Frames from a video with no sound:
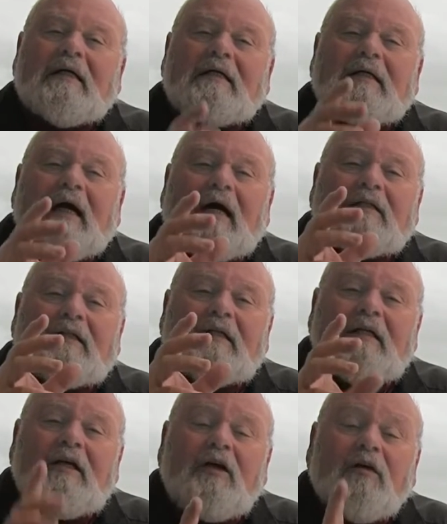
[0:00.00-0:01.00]
And God
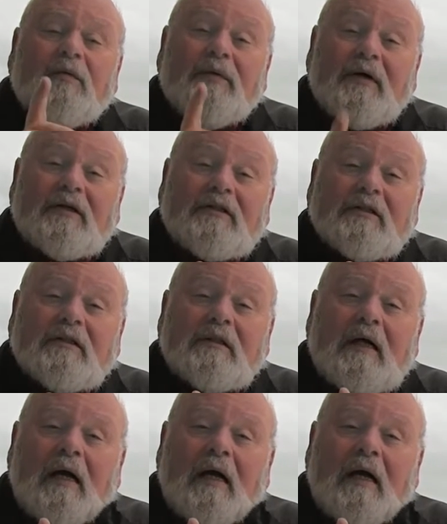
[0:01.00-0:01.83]
said, "Hear this,